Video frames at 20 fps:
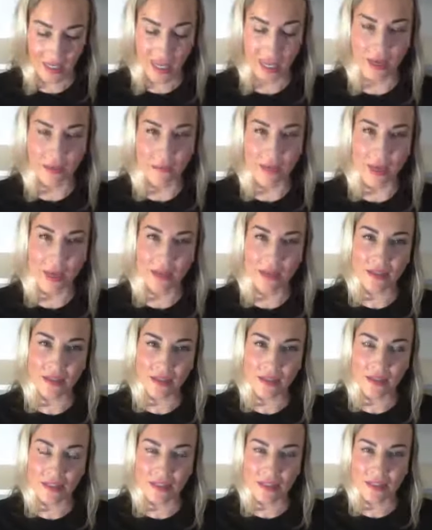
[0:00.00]

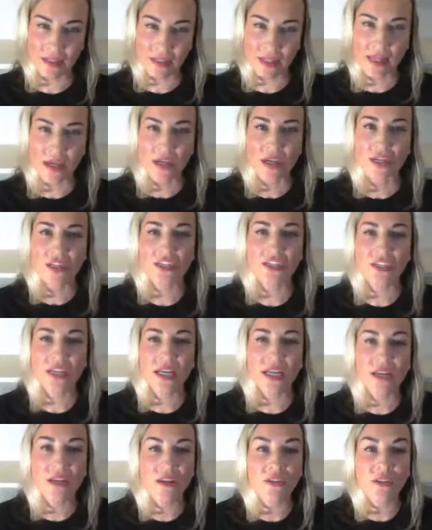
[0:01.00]
Amen.
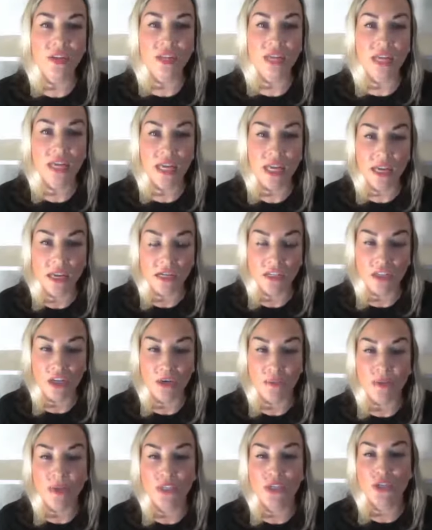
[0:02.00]
Seeing the
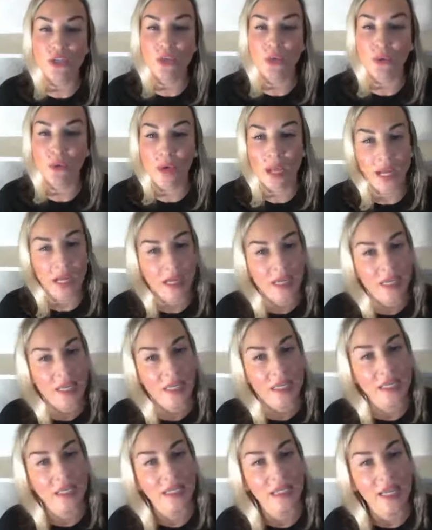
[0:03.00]
kingdom is
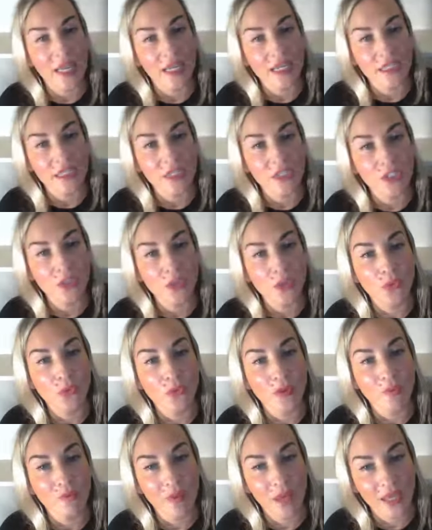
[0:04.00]
directly connected to
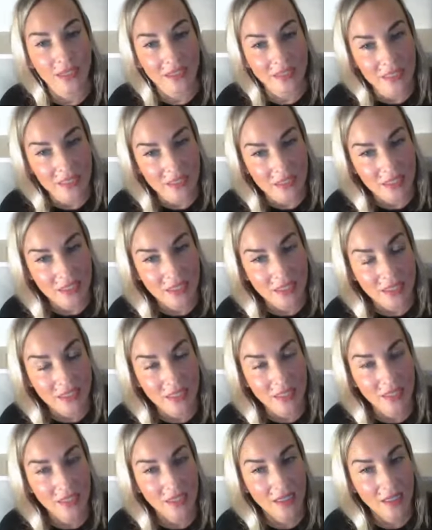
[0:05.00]
repentance.
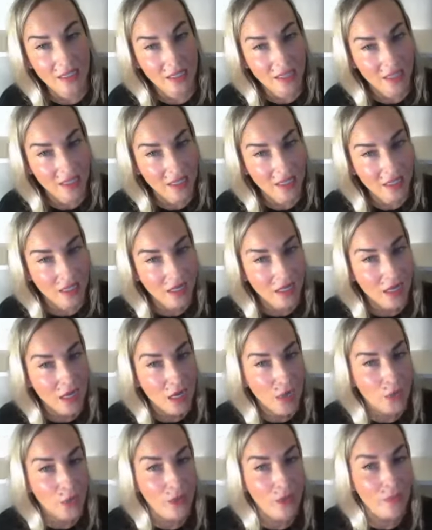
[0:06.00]

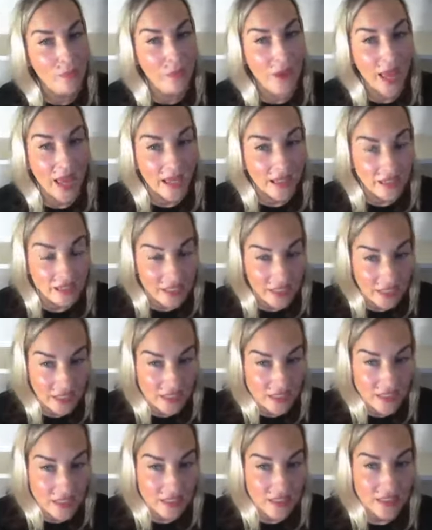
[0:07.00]

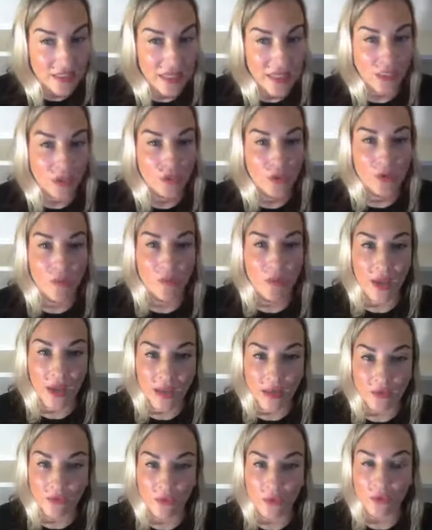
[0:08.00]
Repentance, it says,
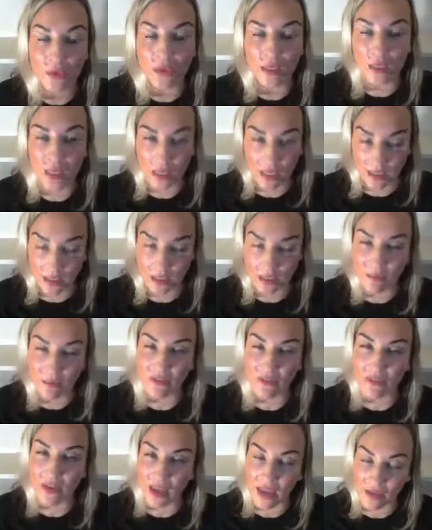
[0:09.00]
repent for the kingdom
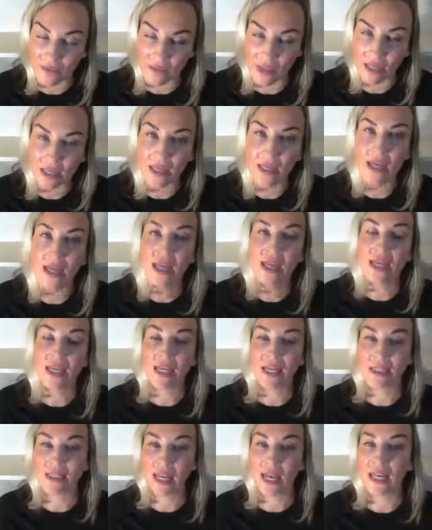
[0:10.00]
of heaven
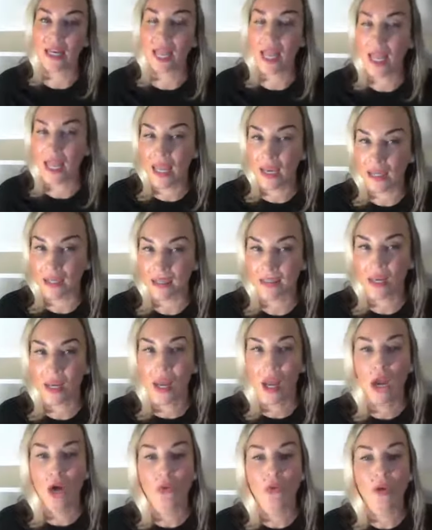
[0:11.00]
is at hand.
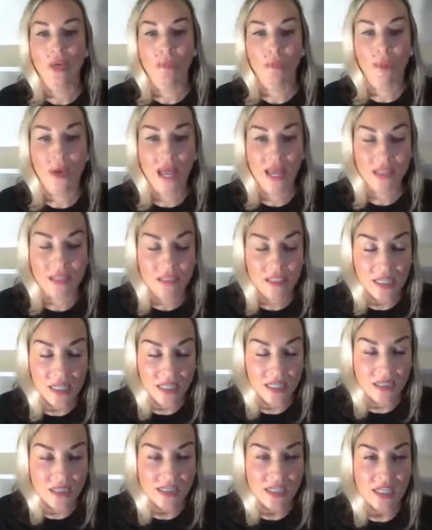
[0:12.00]

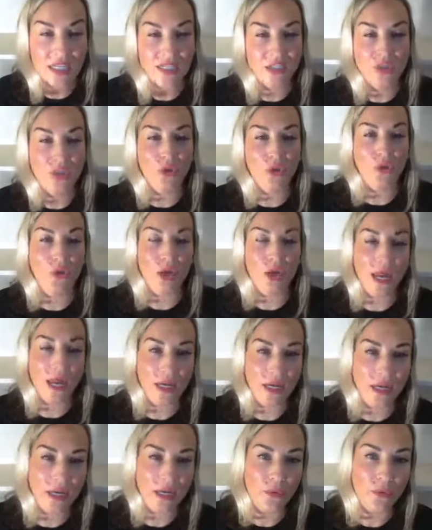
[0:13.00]
Repentance is
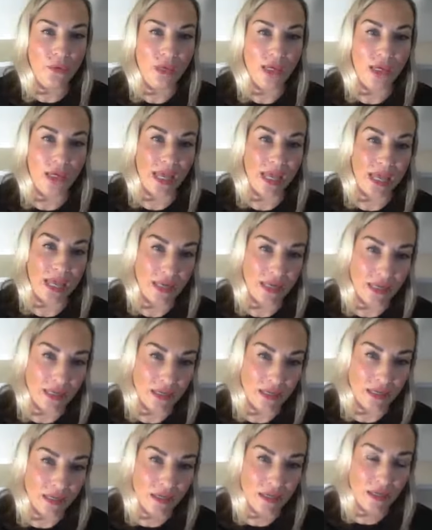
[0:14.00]
directly
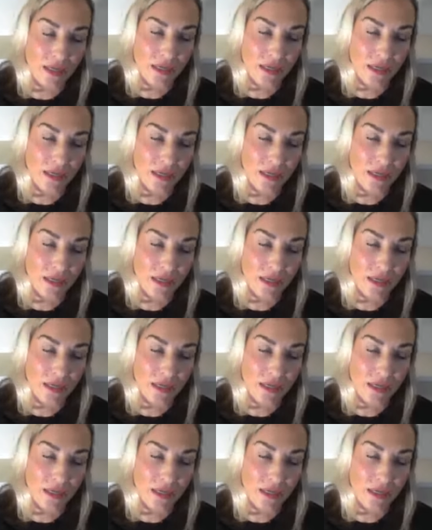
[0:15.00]
related